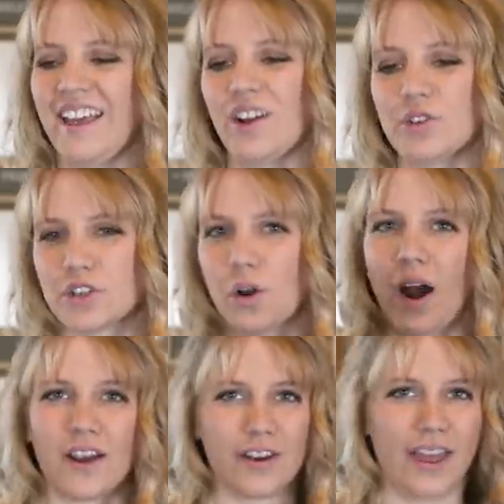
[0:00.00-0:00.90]
And also
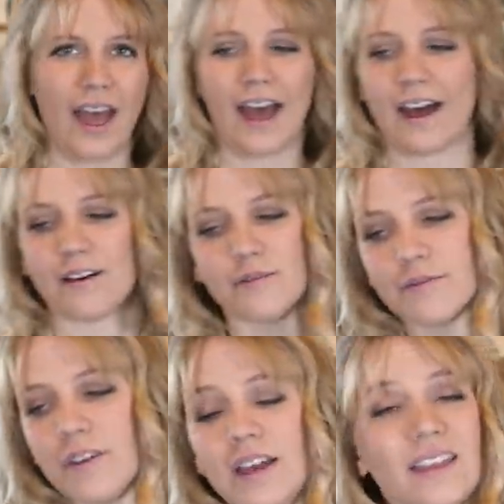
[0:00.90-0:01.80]
I already
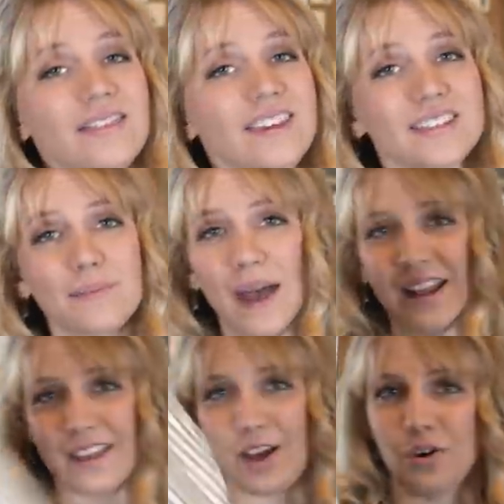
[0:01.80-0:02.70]
have this
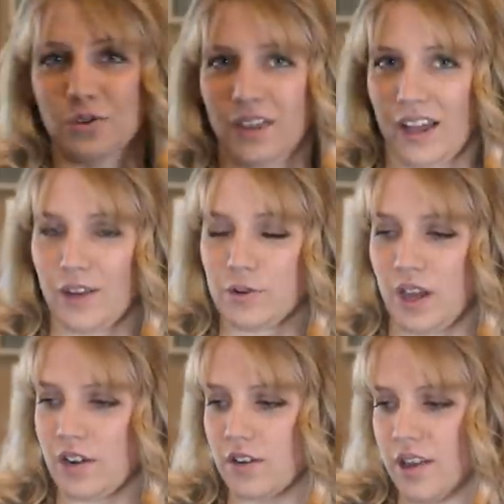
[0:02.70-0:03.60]
petticoat that goes
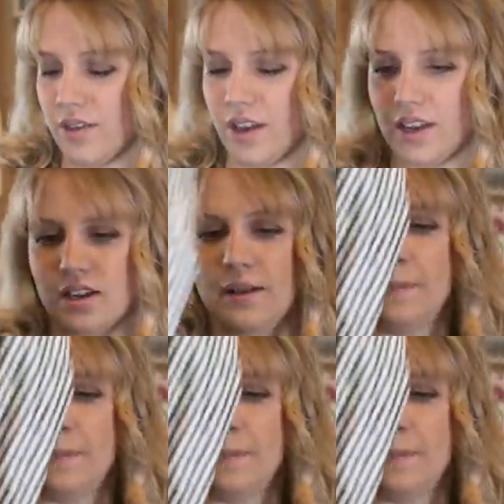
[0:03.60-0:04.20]
underneath it,